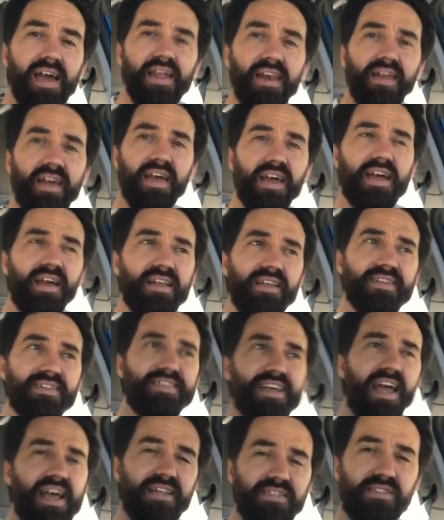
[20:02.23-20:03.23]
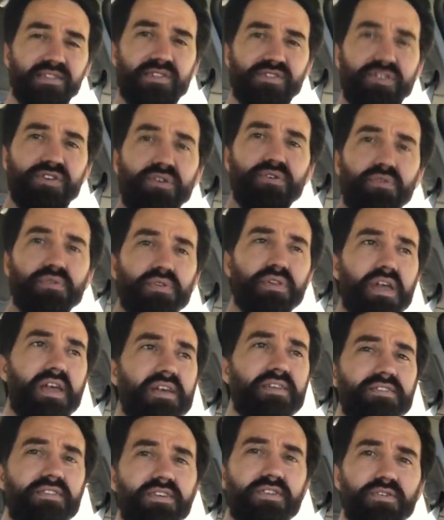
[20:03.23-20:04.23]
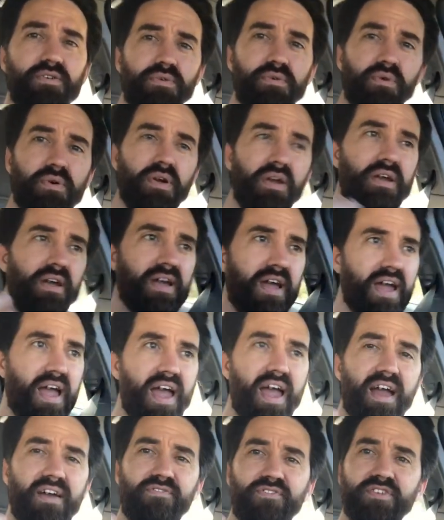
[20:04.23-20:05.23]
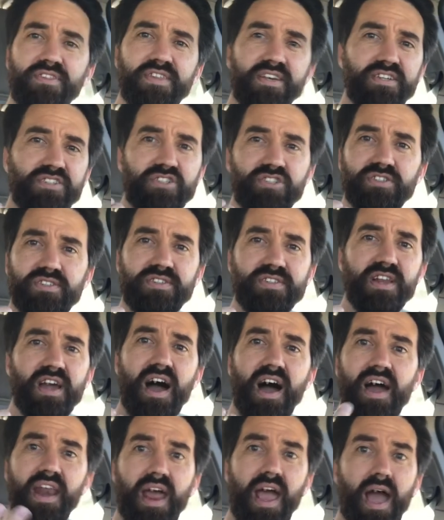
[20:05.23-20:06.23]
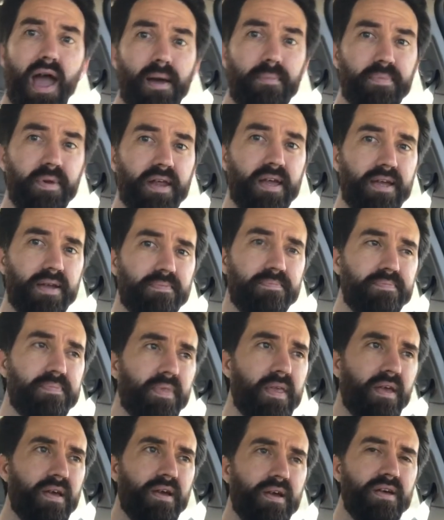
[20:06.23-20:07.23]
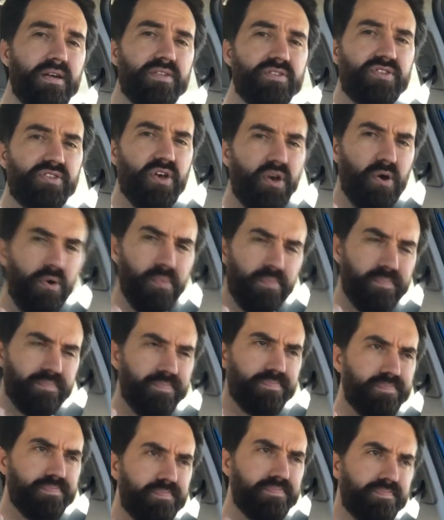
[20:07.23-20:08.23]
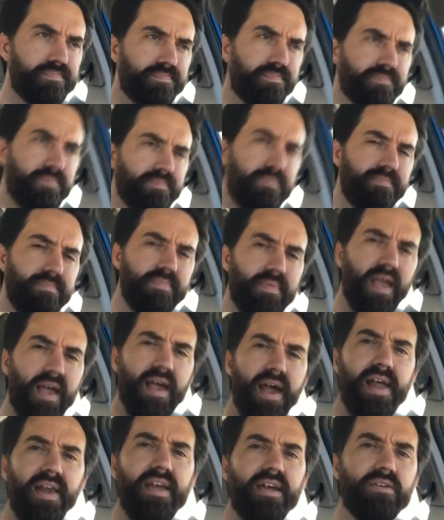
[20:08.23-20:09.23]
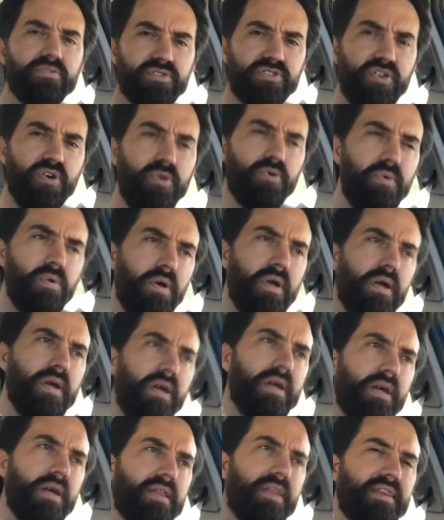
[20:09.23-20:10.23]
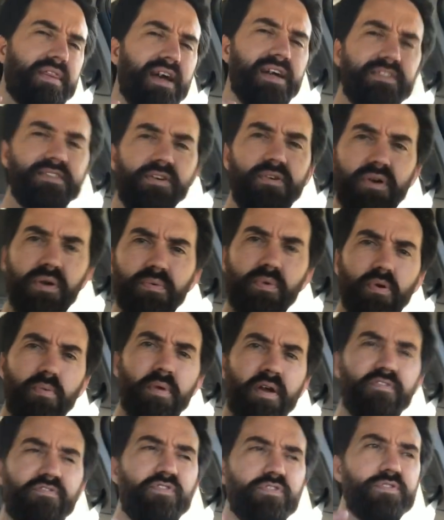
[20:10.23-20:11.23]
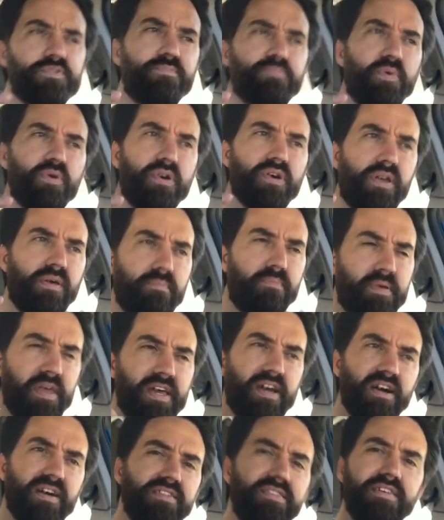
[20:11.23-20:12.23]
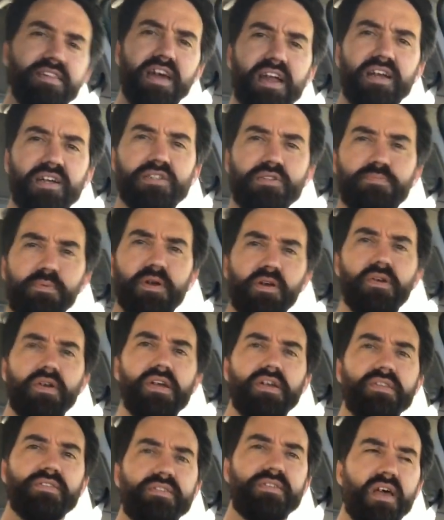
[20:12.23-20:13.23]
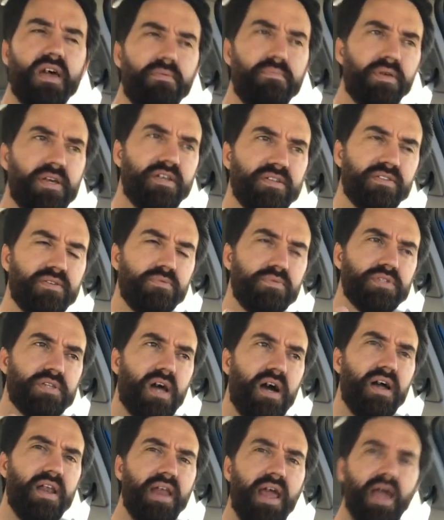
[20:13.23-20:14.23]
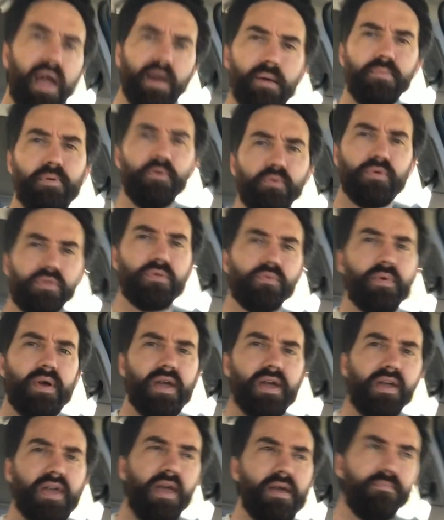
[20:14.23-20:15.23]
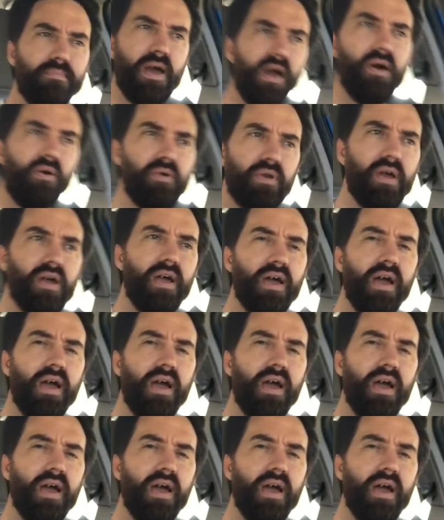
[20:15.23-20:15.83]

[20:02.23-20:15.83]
can and tends to lead to everything just not happening. So anyhow, so that's how I wrote my first book. Because of that experience and because I was unhappy with the way it came out,